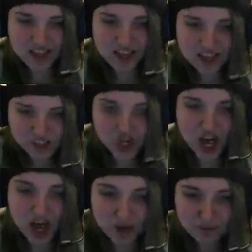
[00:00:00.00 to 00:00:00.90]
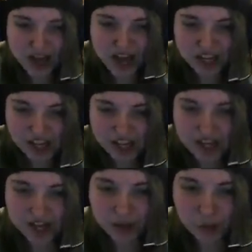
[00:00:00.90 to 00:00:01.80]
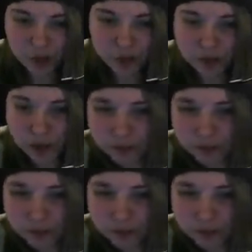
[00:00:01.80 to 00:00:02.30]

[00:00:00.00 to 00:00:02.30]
shot my gun. Whoops.